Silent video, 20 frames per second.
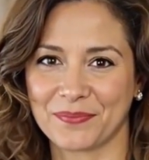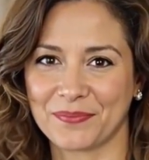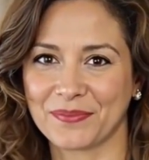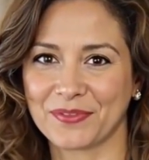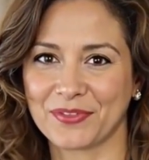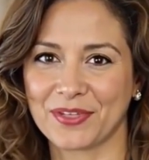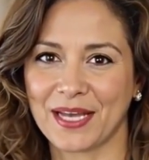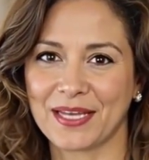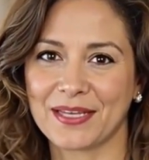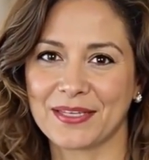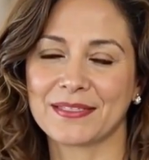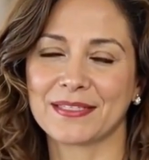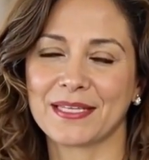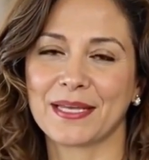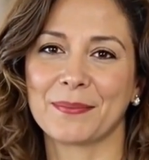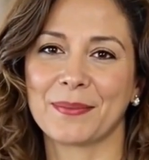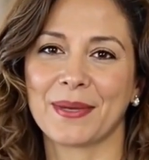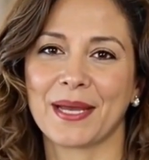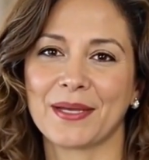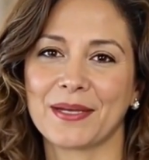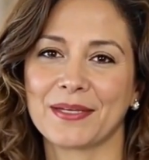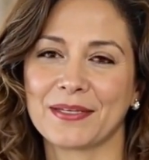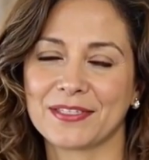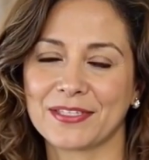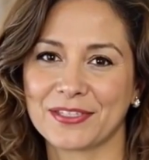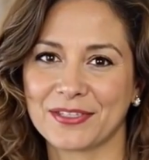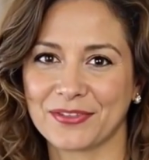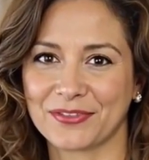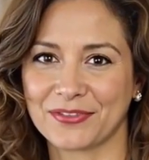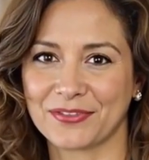Checks and
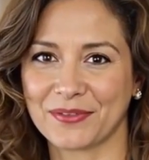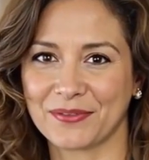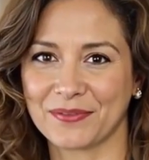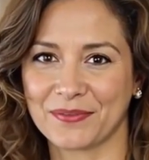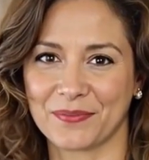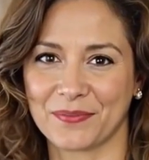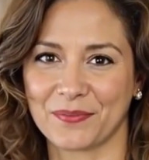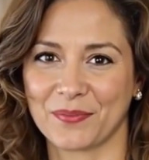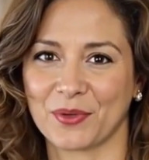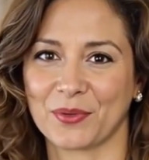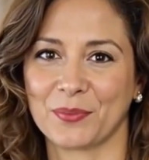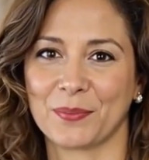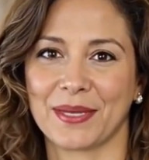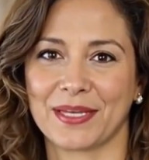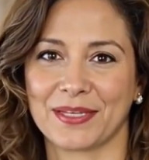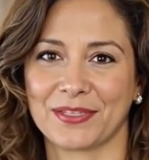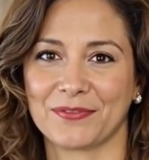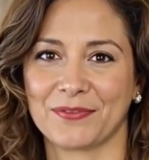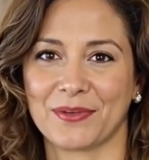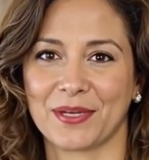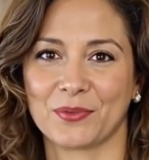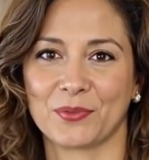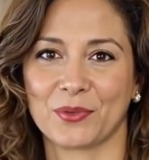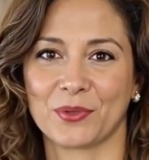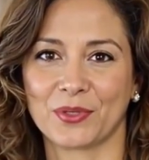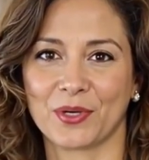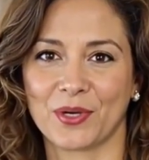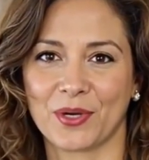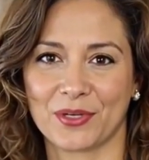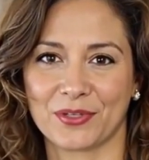balances. Who makes
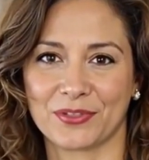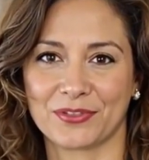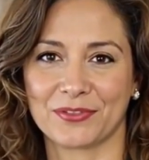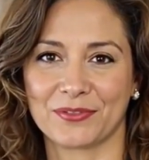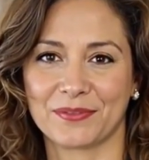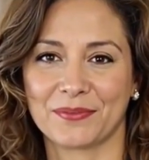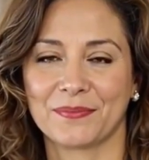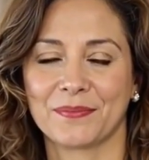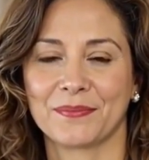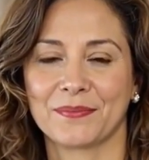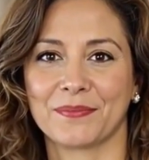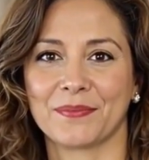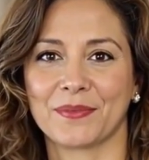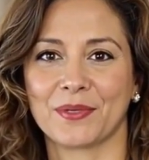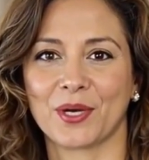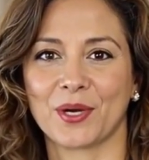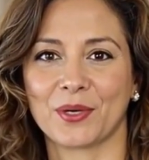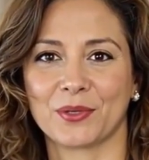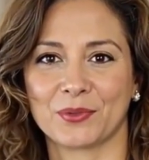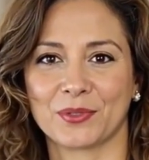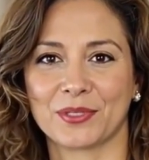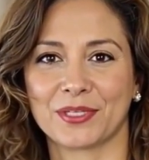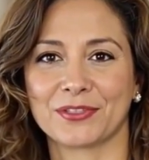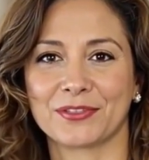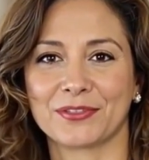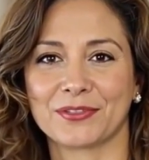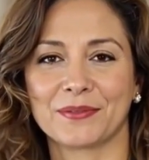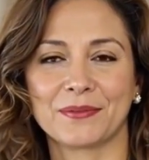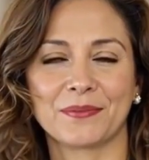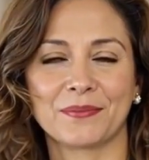federal laws?
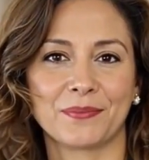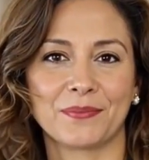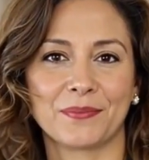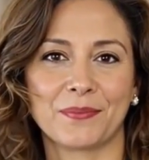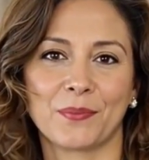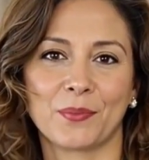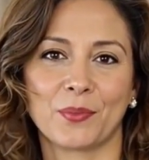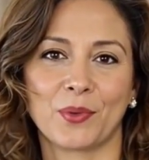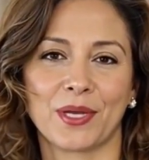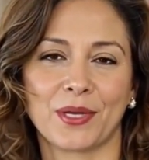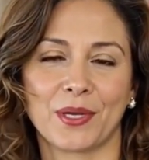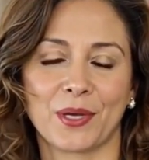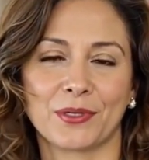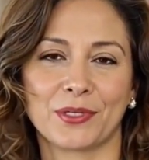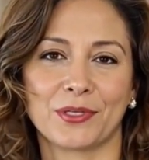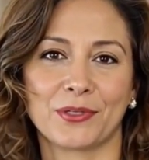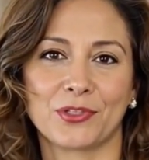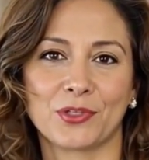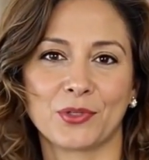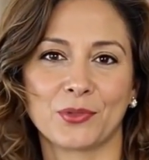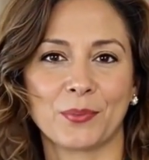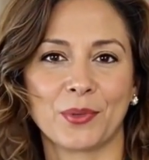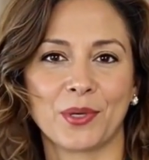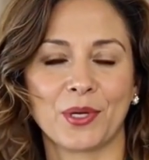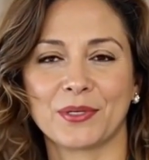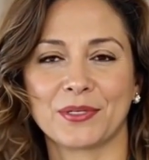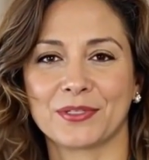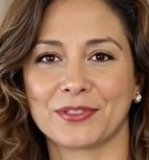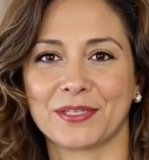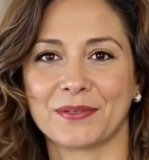Congress. What are the 2
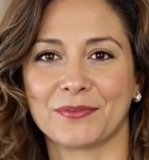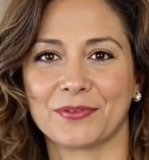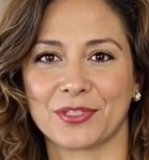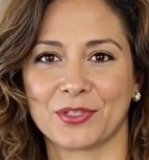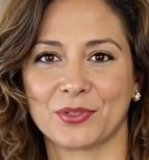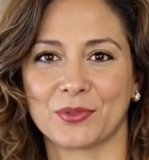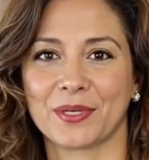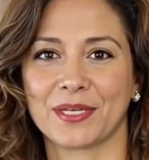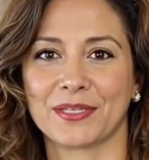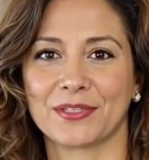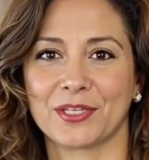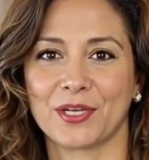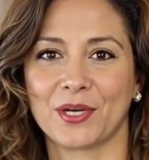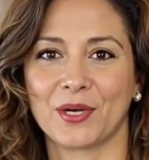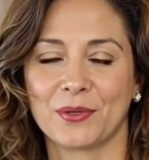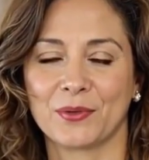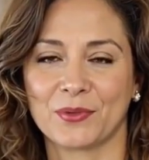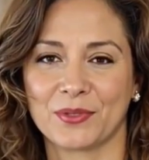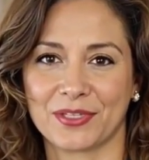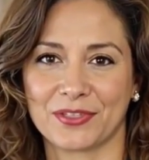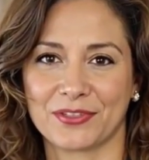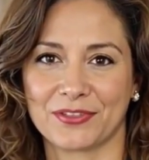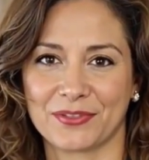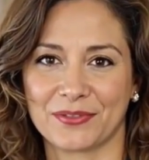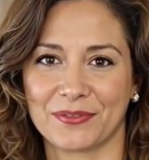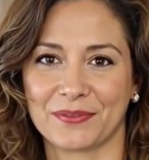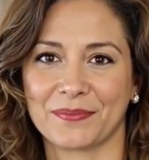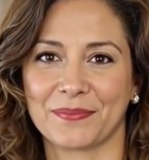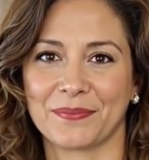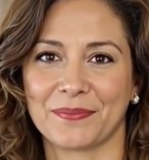parts of the U.S. Congress?
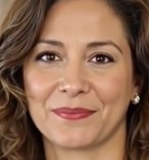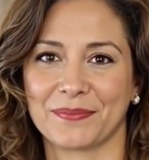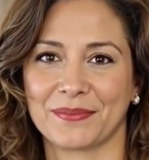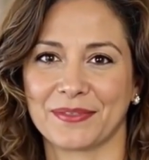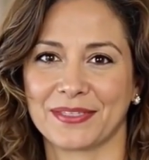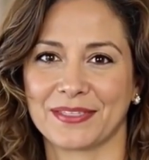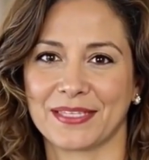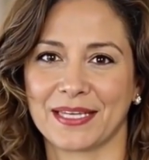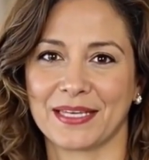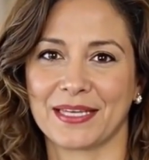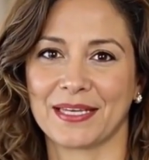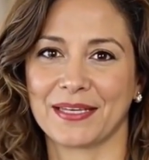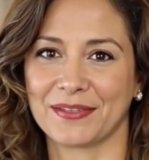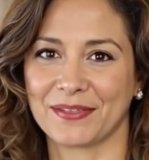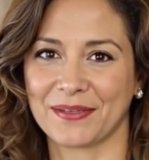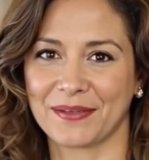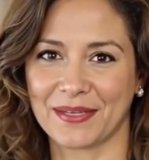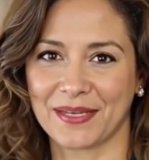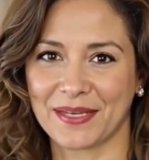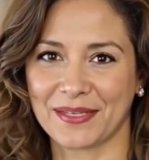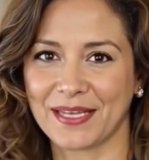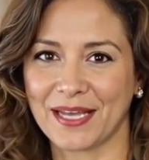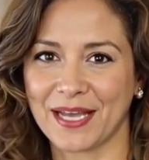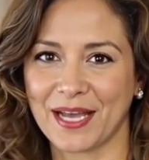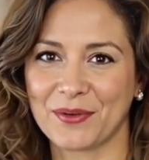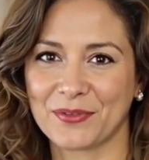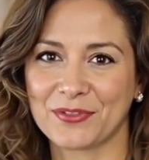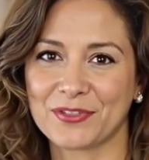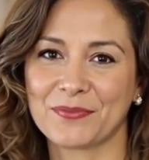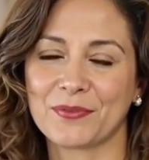The Senate and the
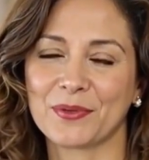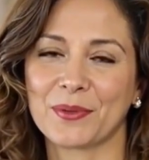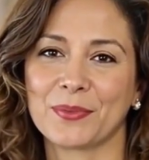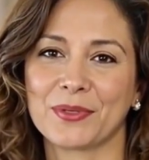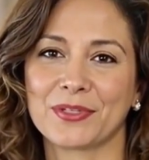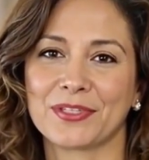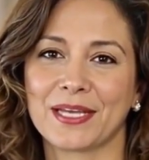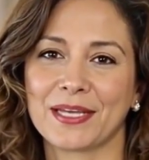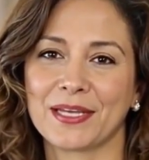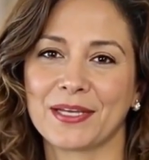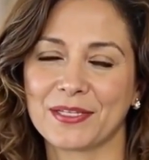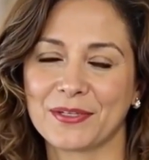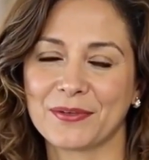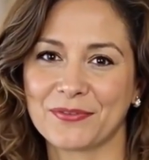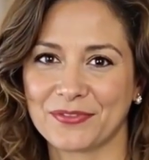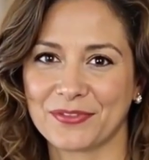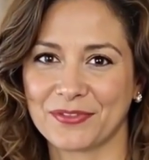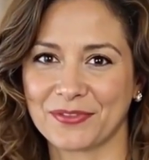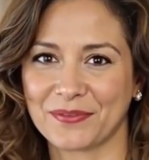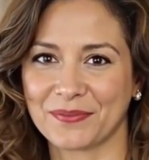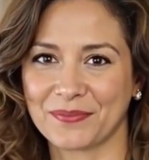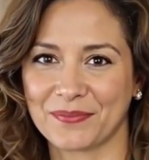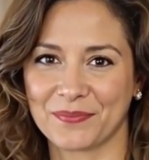House of Representatives.